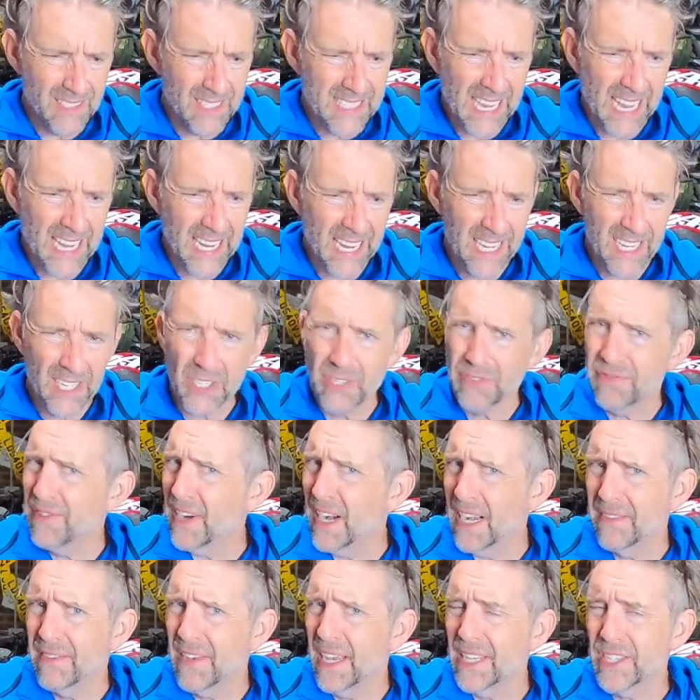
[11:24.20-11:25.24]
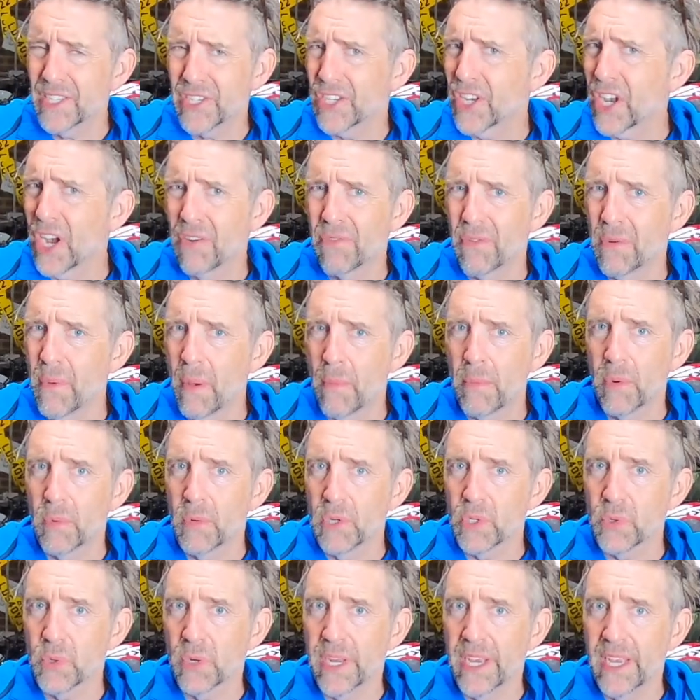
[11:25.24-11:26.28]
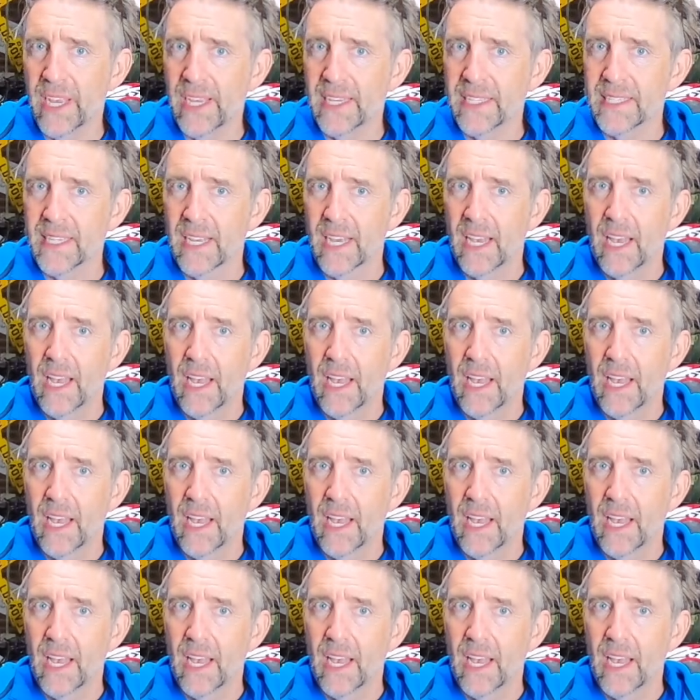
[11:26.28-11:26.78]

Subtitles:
5H, I can't remember which one it is.